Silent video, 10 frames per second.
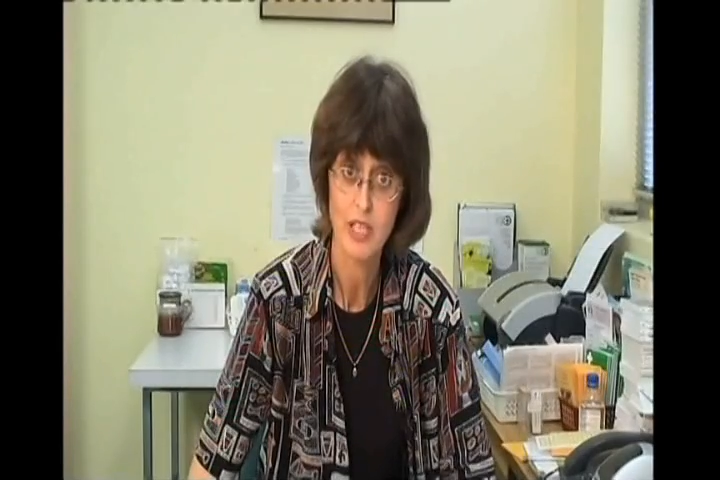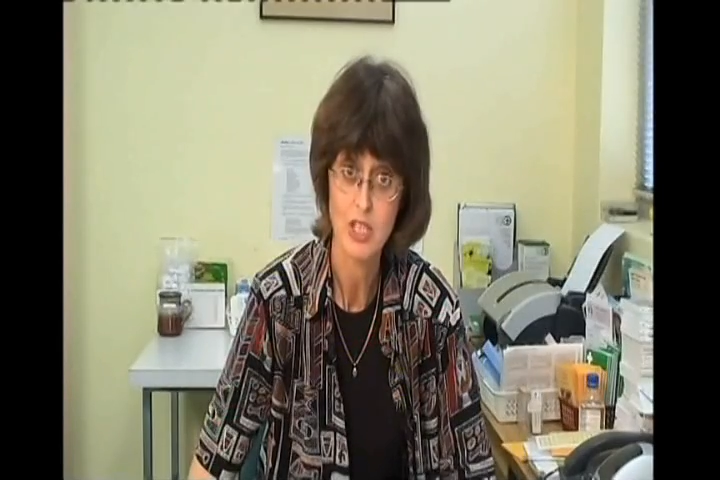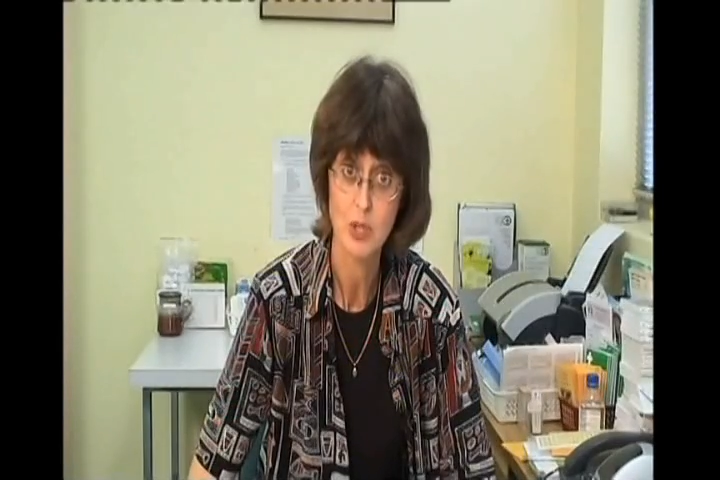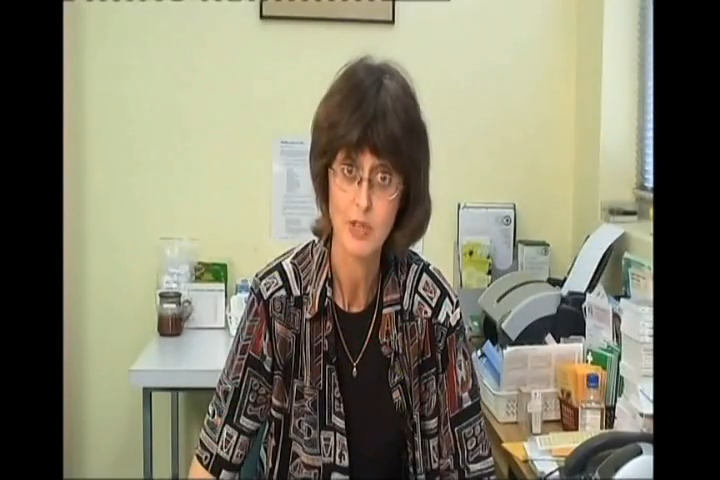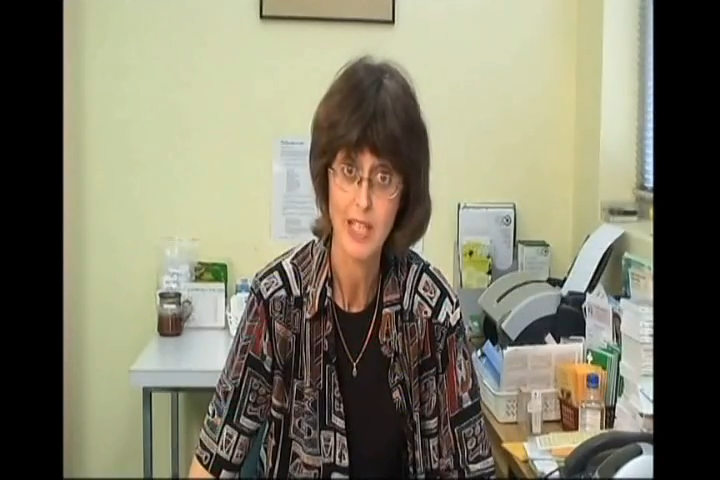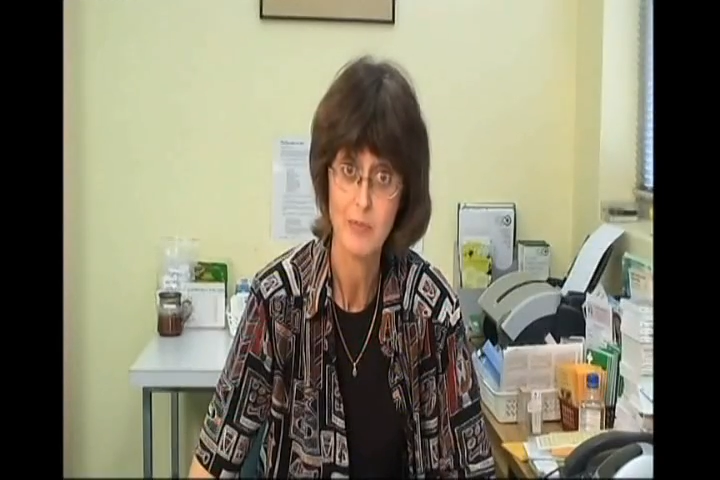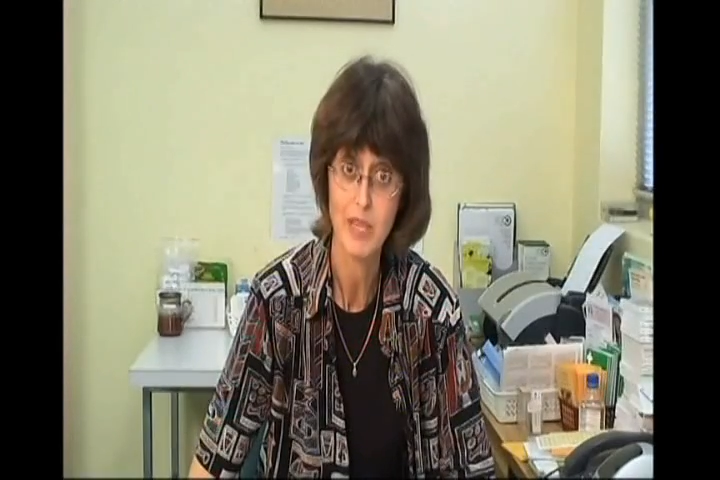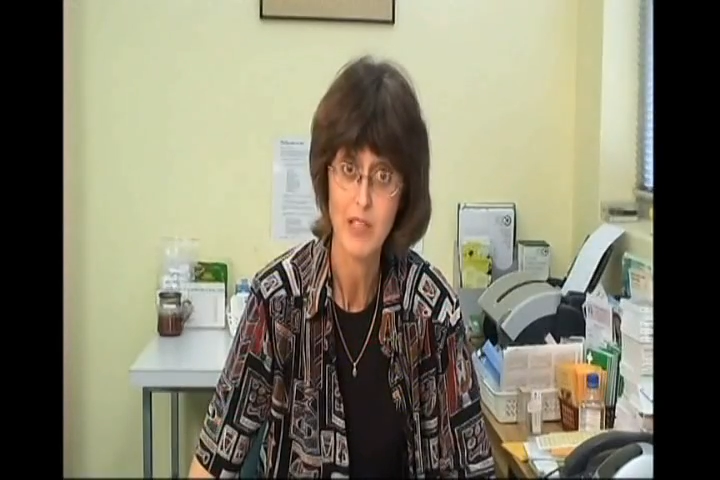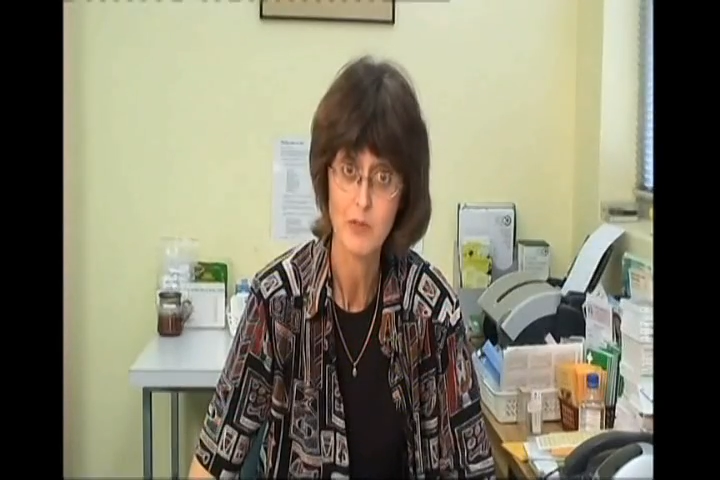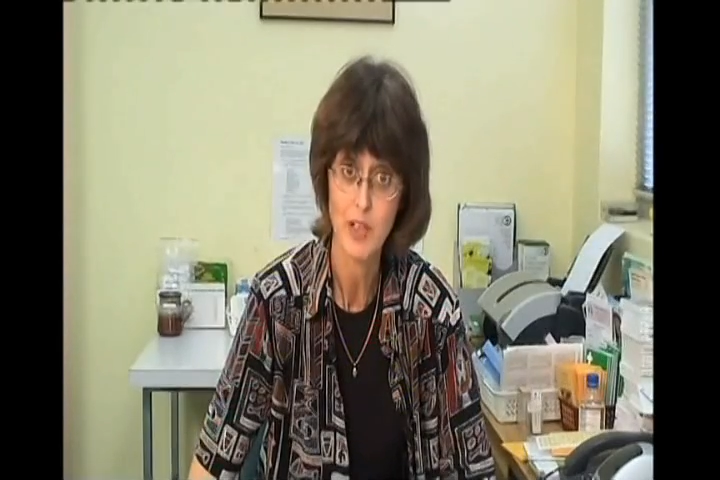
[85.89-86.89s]
that you will get
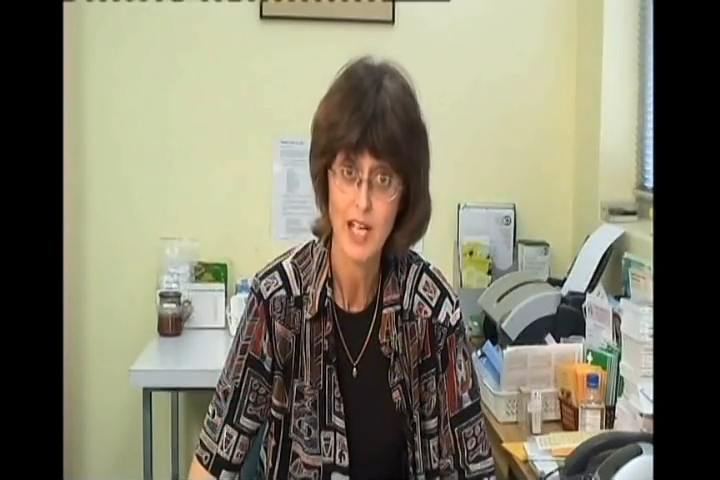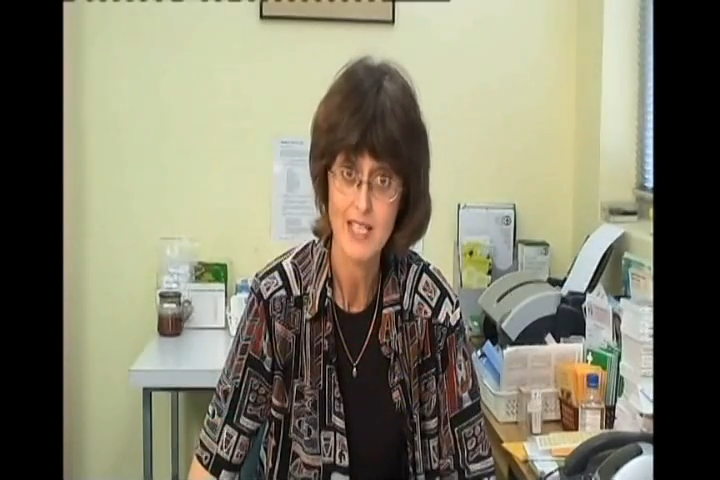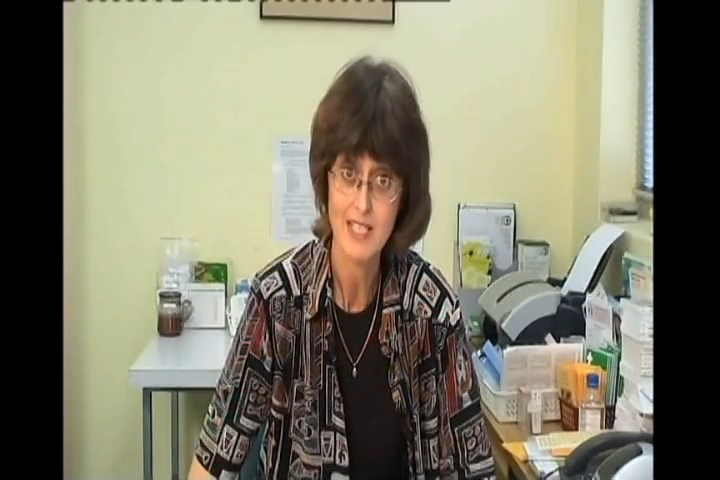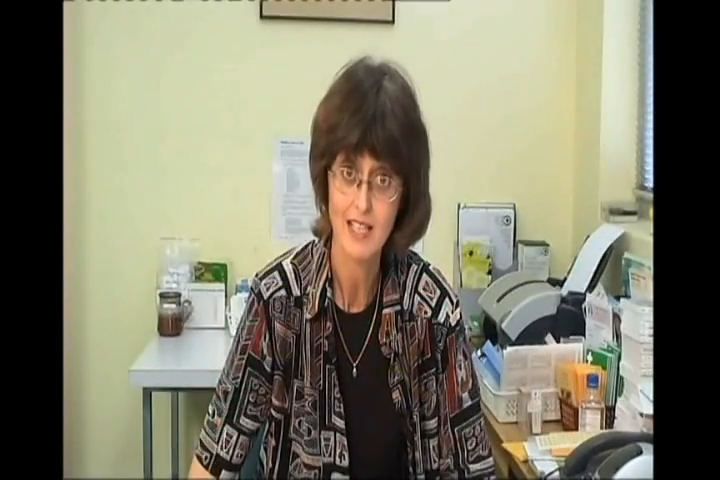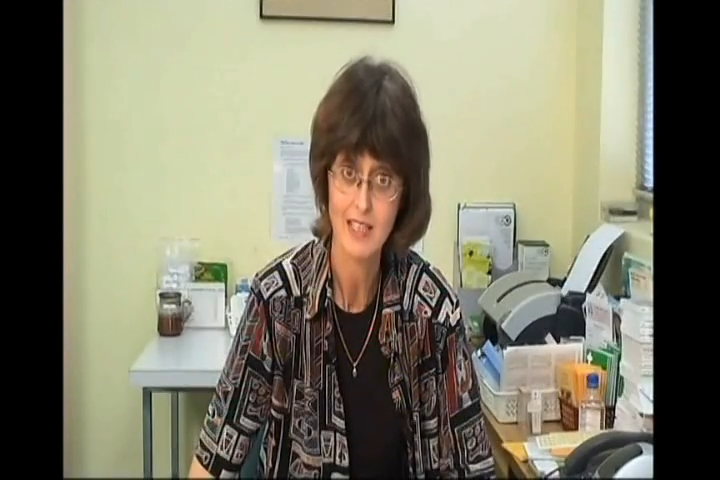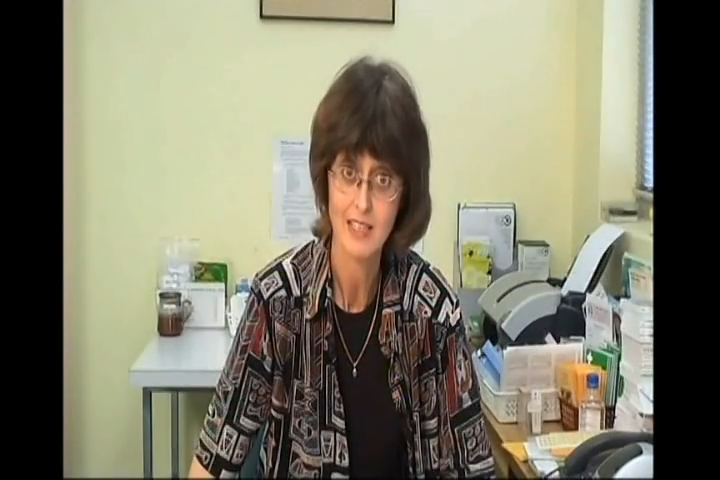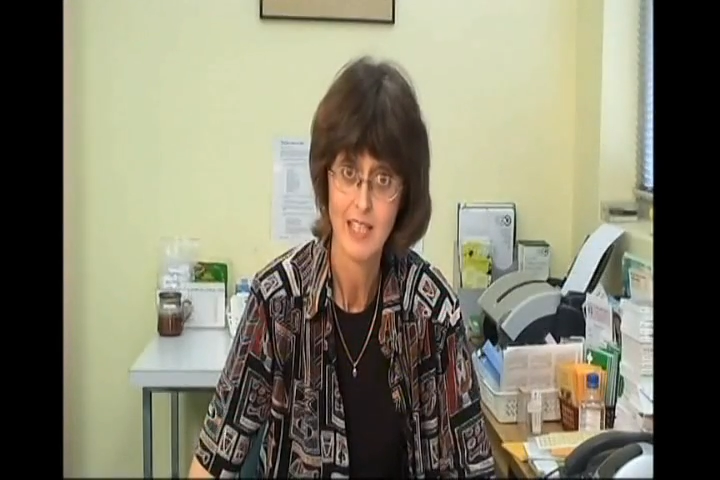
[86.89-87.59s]
better faster